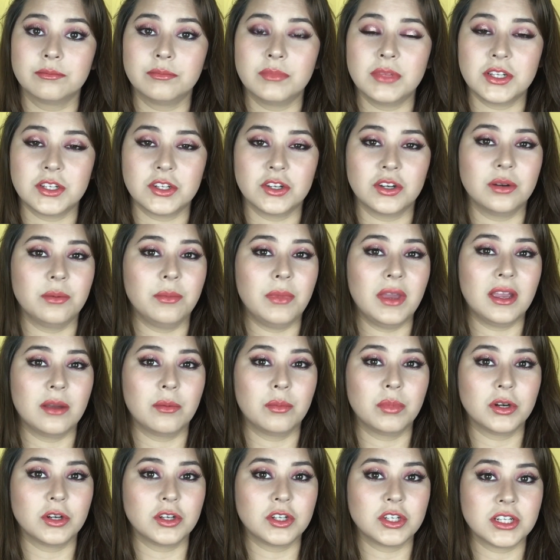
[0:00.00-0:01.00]
be sure to make a
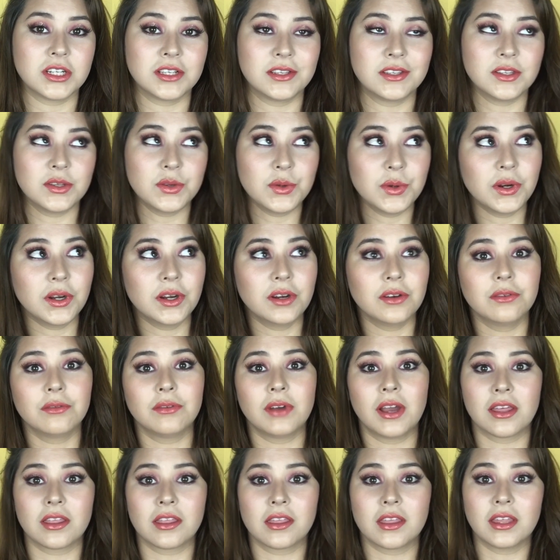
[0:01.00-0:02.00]
purchase sooner
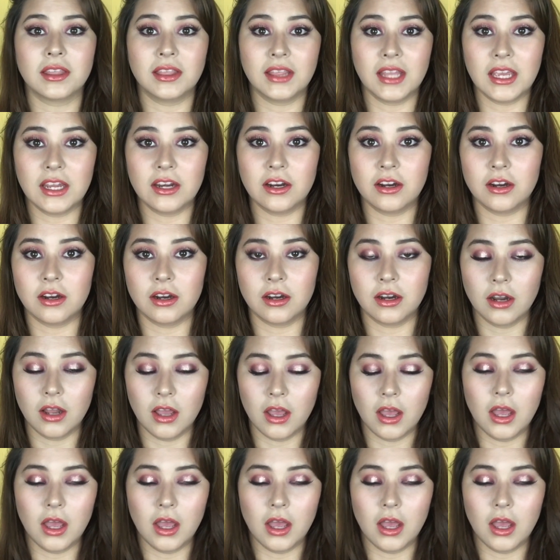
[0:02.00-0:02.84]
rather than later.